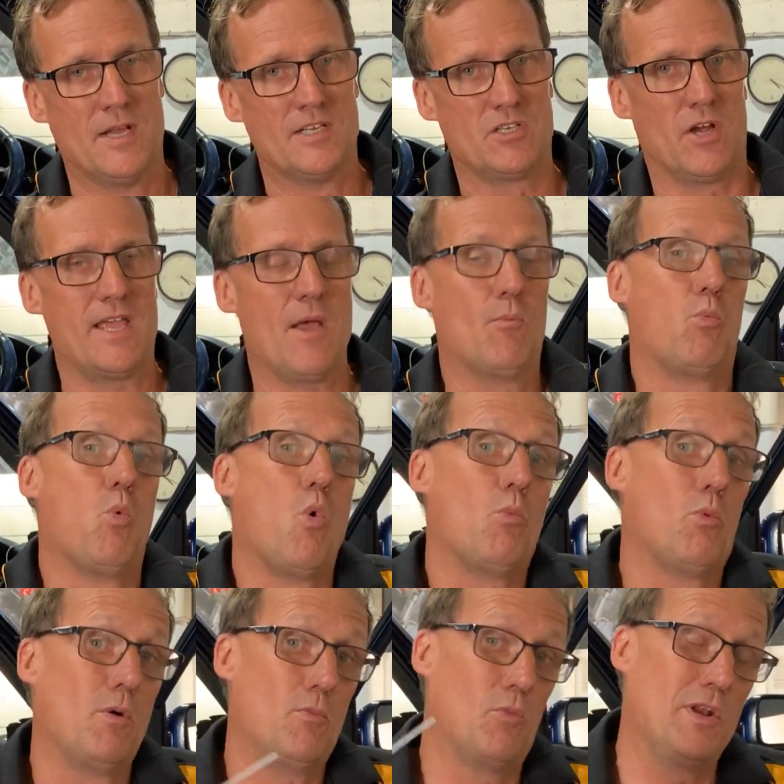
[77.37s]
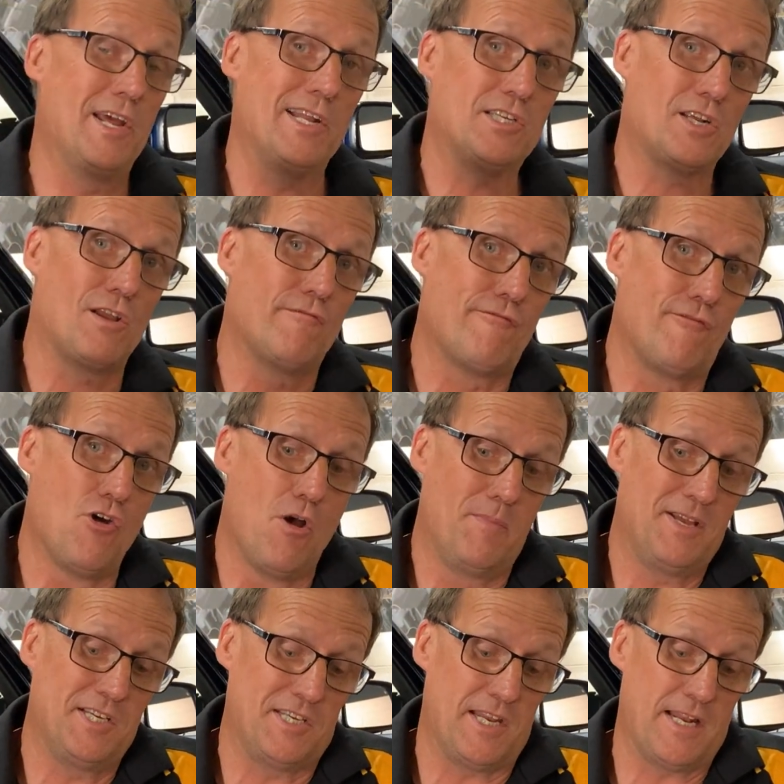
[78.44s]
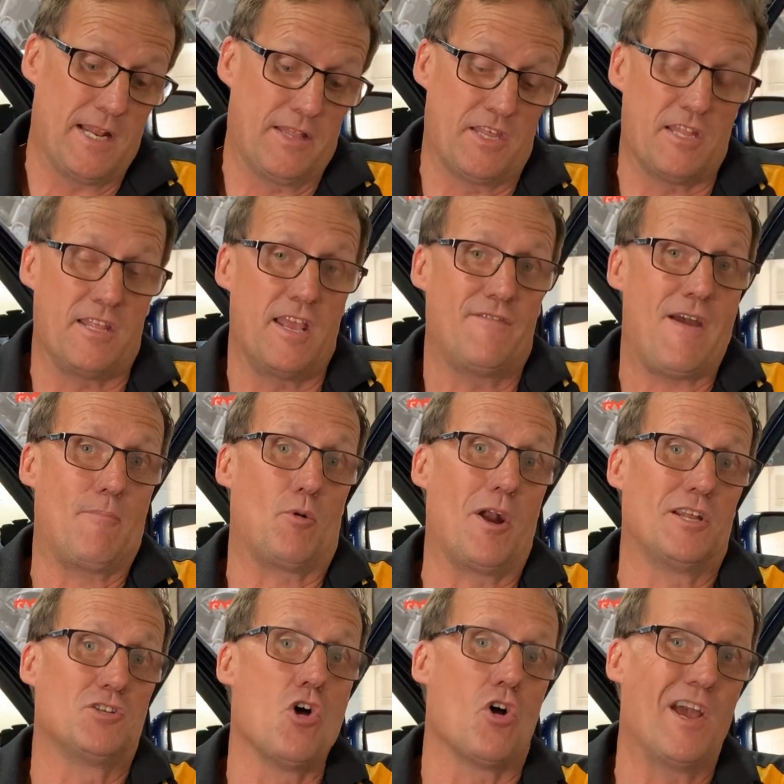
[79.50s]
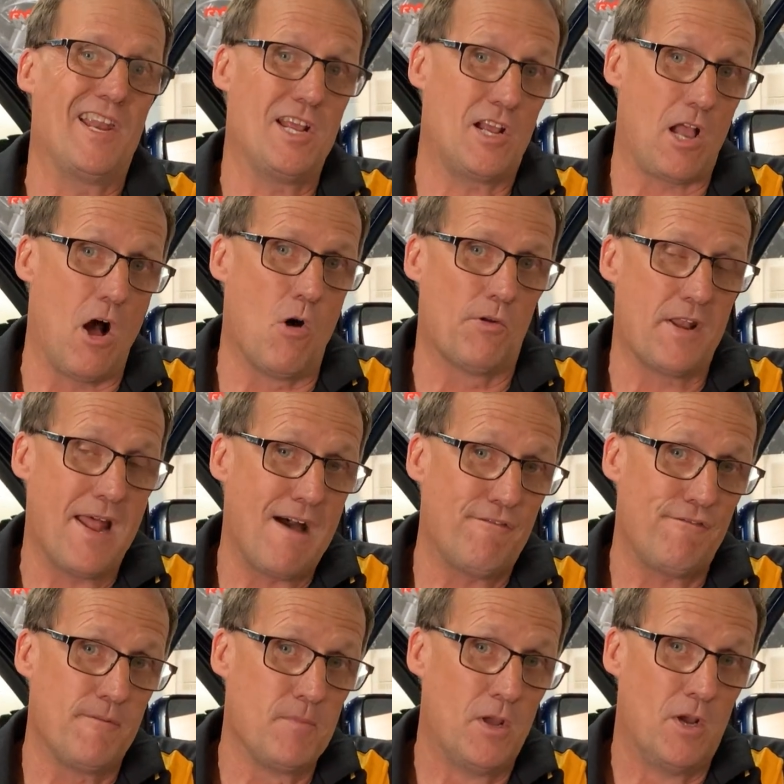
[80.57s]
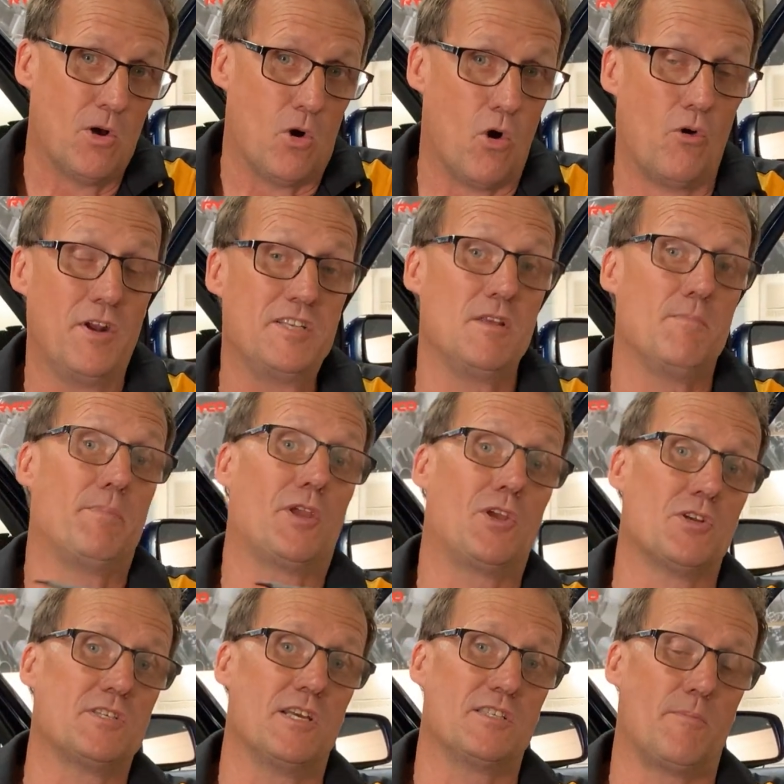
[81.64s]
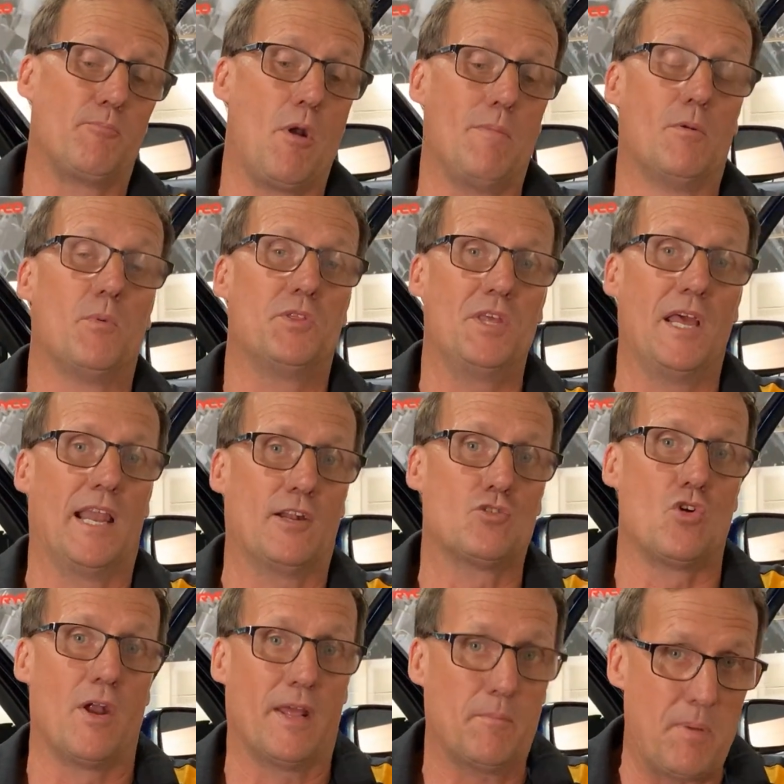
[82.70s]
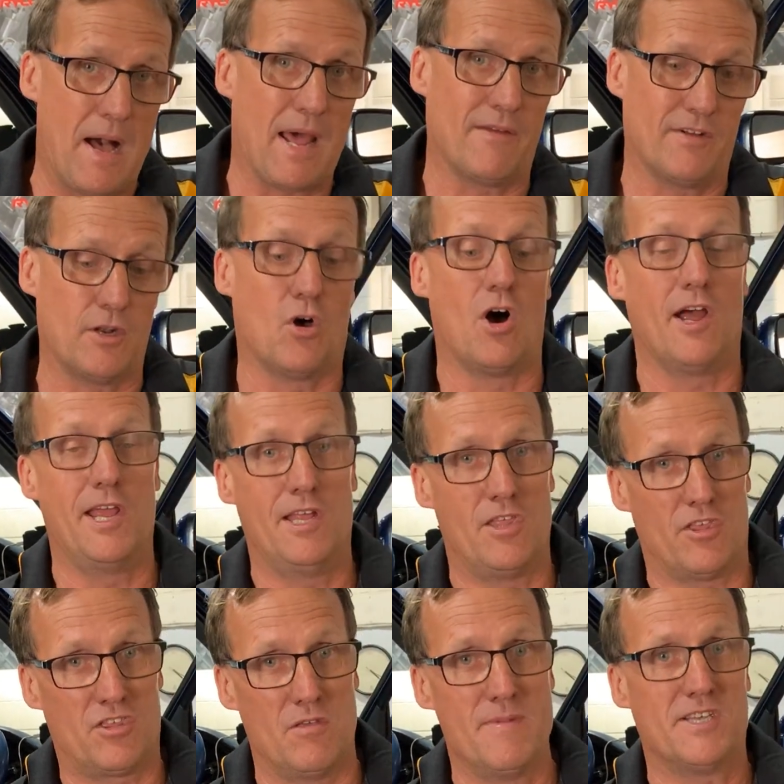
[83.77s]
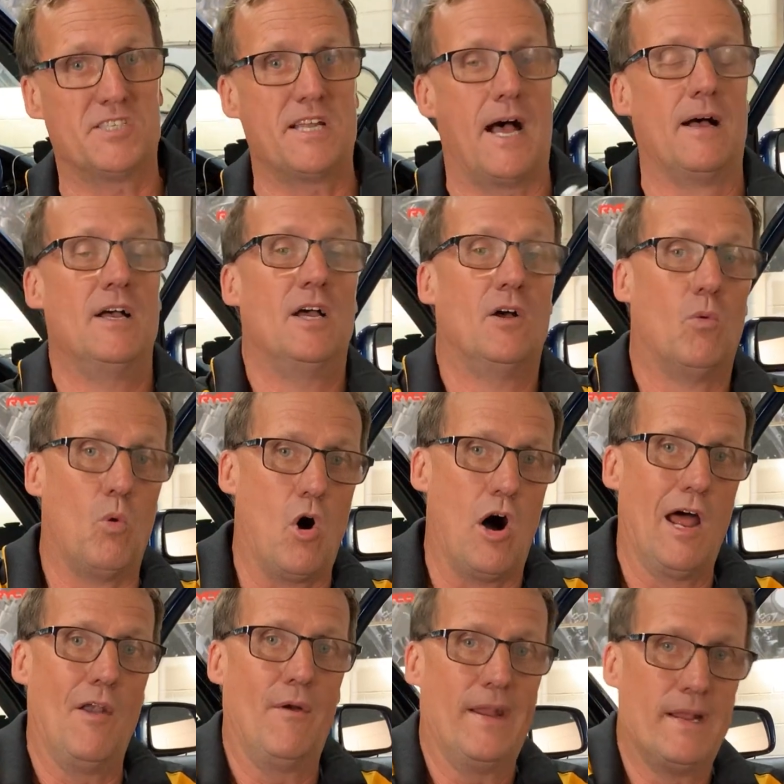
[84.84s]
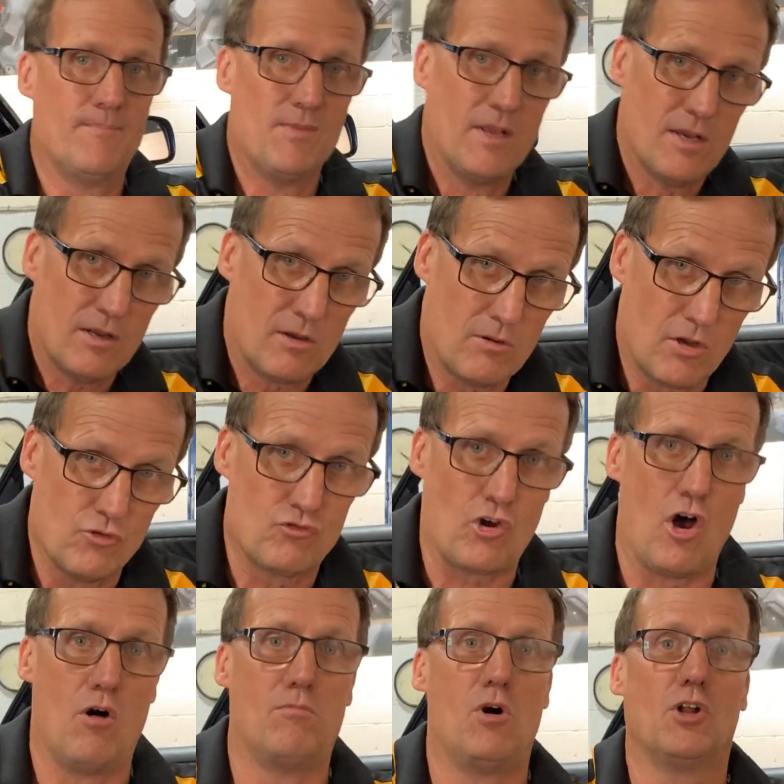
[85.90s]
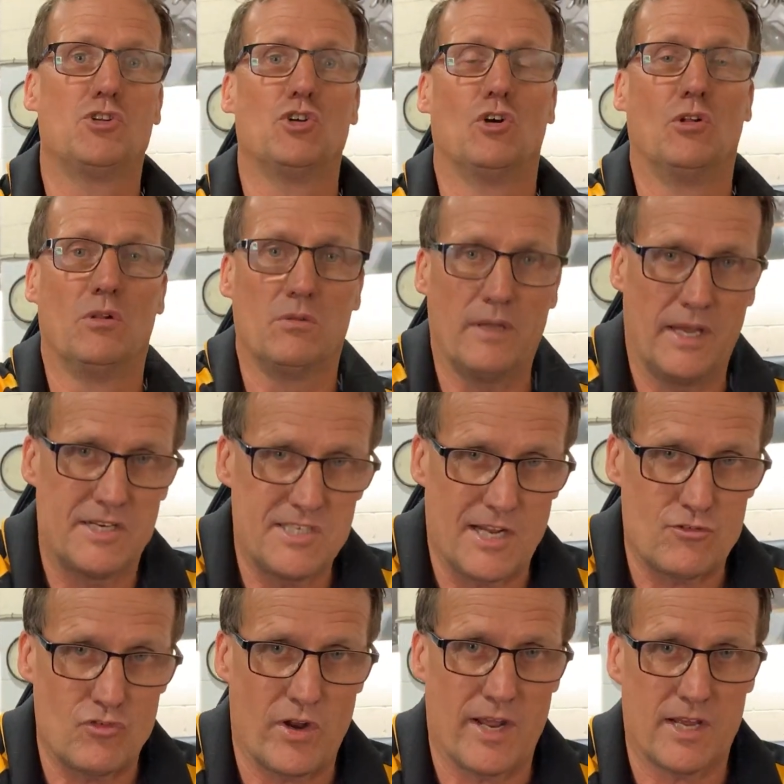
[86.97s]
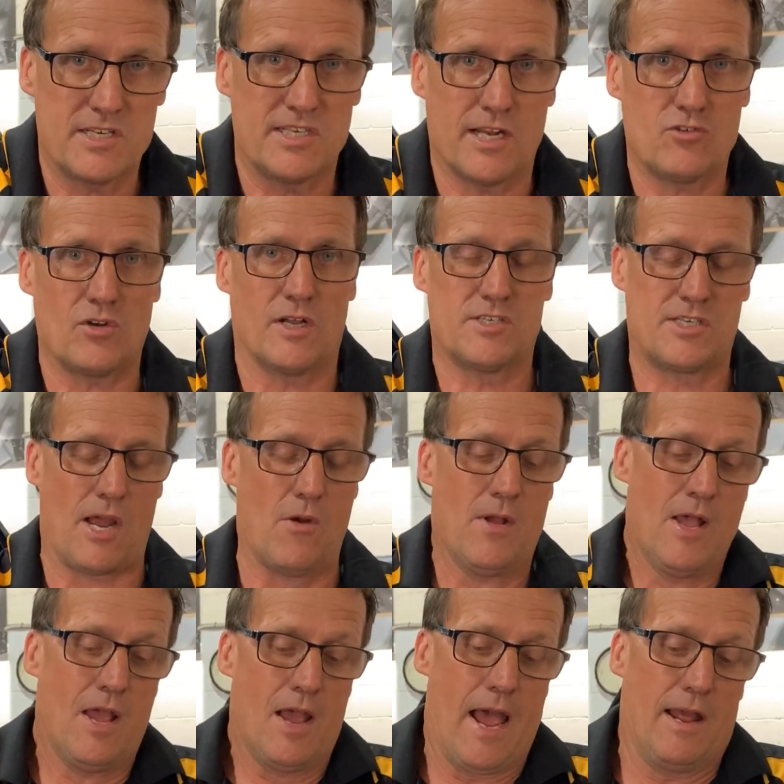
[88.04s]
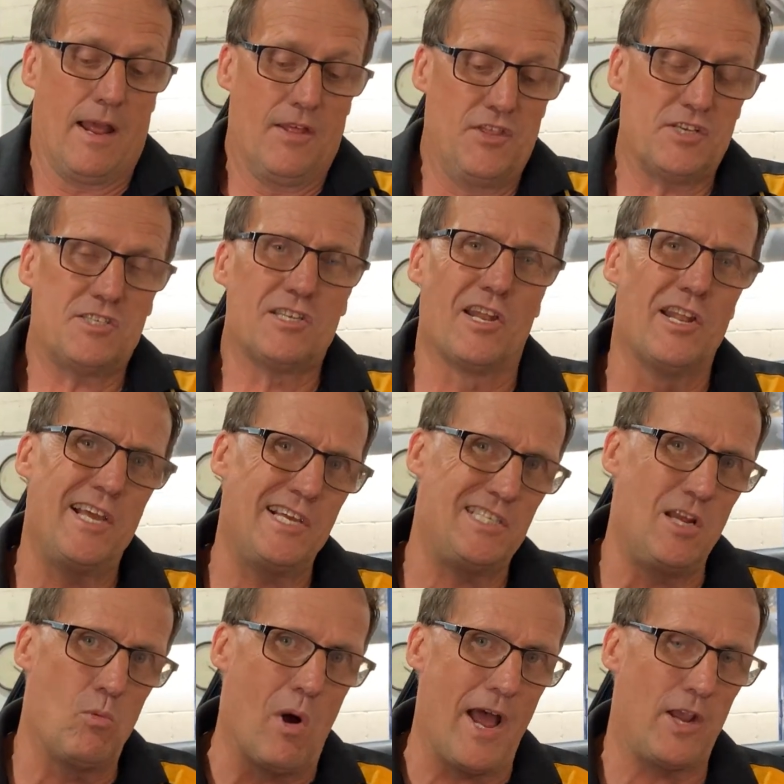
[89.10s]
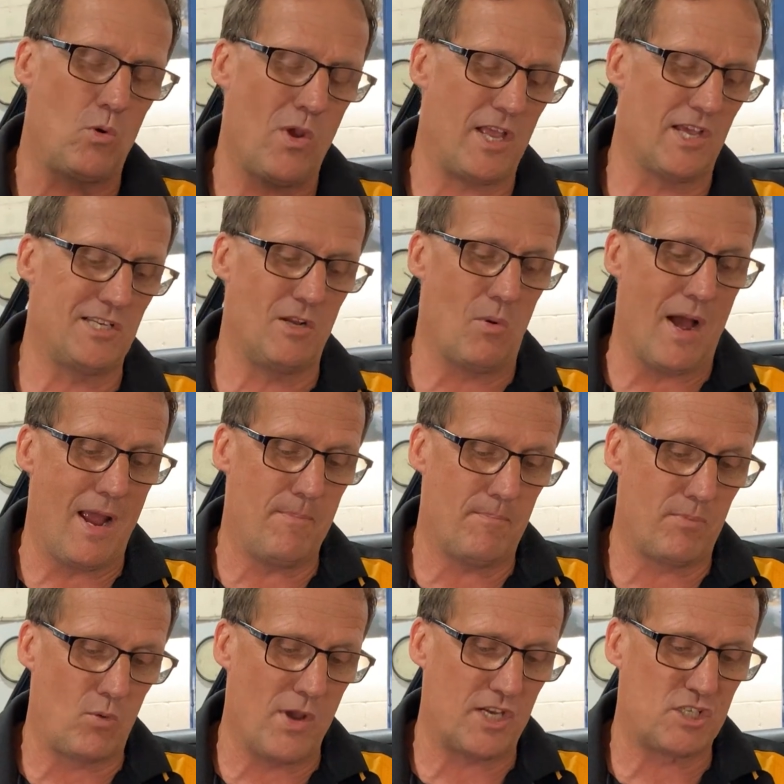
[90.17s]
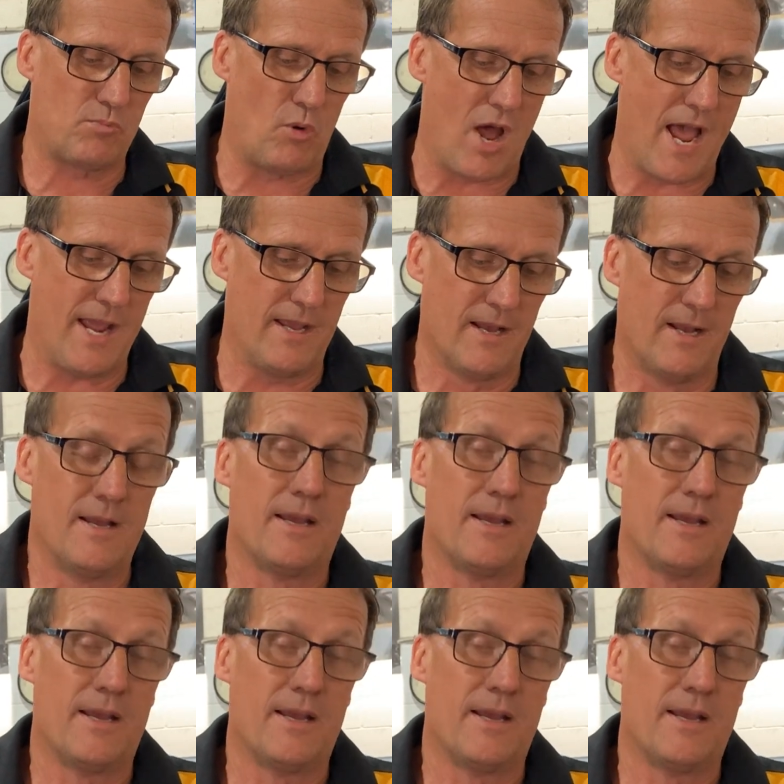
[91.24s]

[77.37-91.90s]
So again, we need to confirm, is it that the evaporator is not getting cold enough, or is it because there's a problem with the electronic part of it, i.e. the thermistor, wiring, control module, etc, etc. So this is an easy way, quick spray.